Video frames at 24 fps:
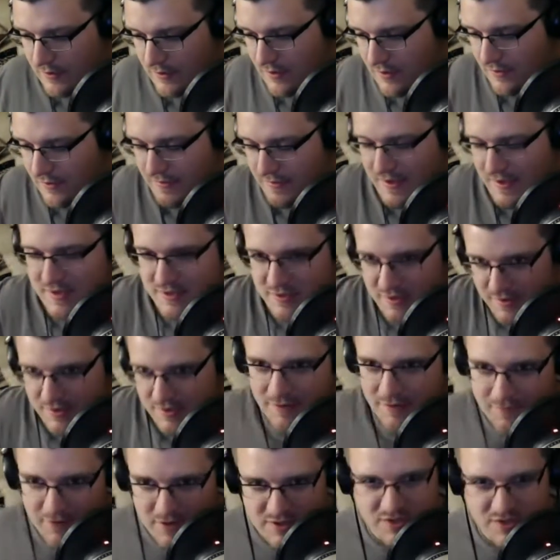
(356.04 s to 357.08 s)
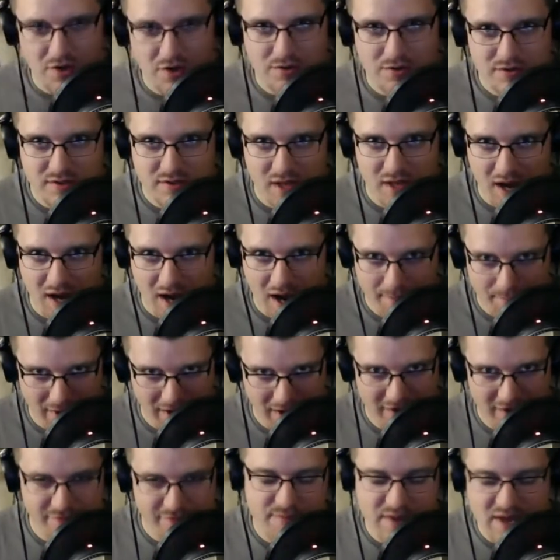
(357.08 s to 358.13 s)
these are the different zones that I
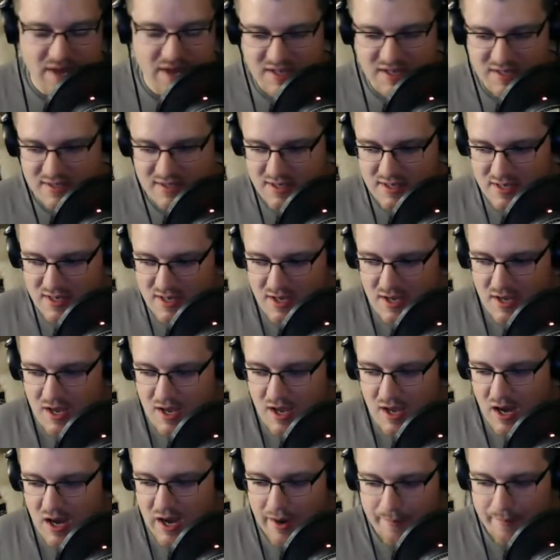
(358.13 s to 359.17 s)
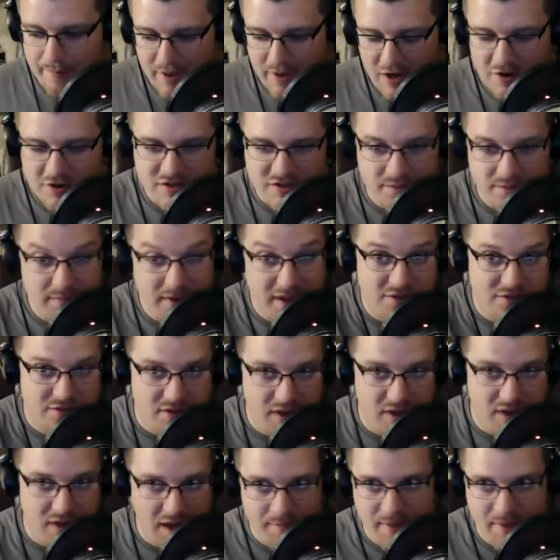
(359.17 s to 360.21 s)
might have missed. Here are
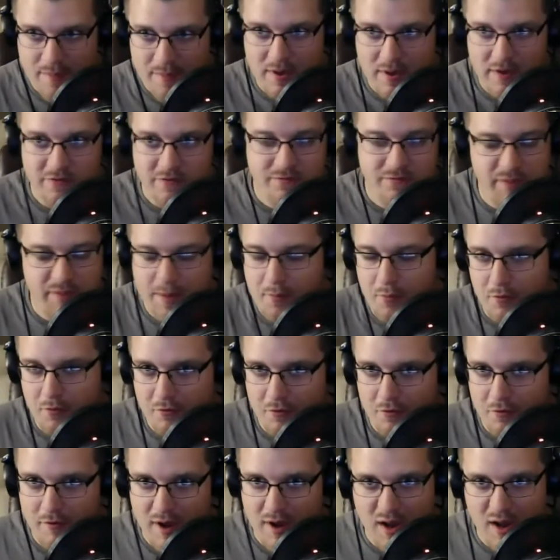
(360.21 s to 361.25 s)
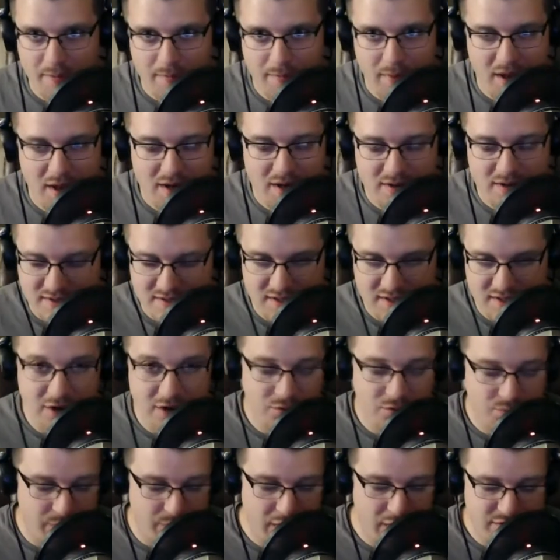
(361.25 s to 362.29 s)
and maybe people will recommend, because
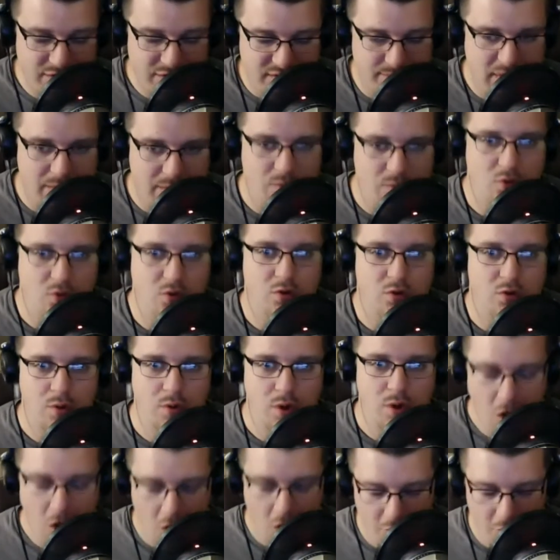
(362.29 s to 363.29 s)
we know some people who are